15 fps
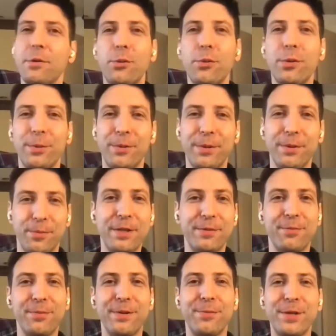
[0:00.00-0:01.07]

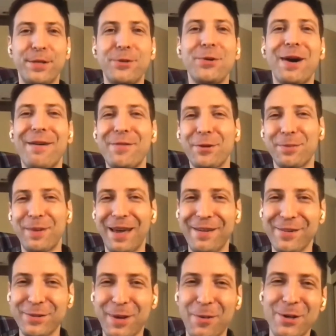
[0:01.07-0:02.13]
we do have those
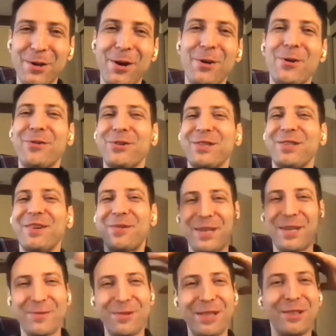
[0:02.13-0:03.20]
behaviors. I would say
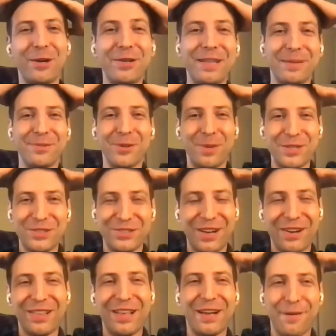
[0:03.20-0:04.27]
we learn them so much
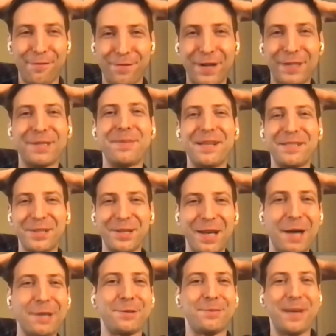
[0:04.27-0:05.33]
they're like a fundamental
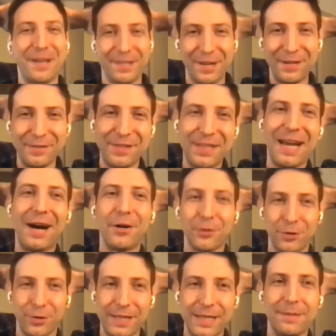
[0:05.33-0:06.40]
aspect of the
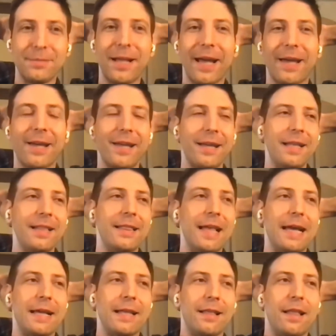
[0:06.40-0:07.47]
algorithm.
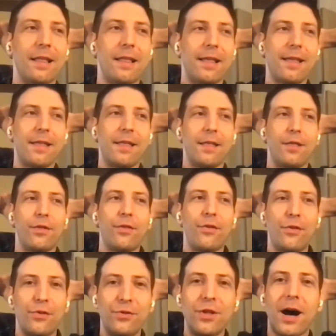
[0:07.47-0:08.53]
Like
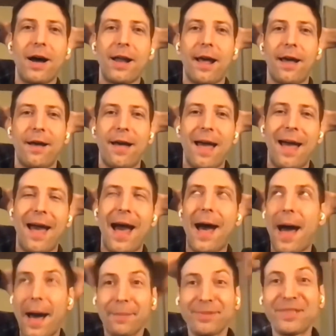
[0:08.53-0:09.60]
not
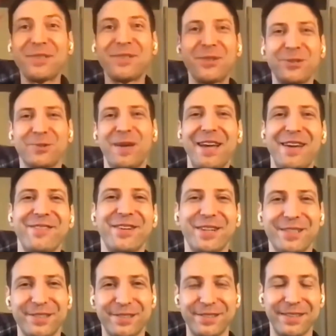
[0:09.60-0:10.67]
absent those
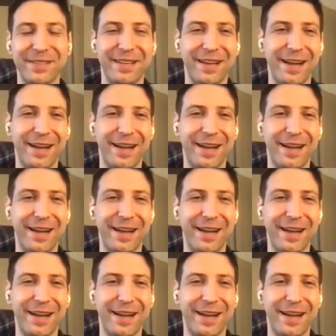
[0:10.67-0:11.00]
behaviors,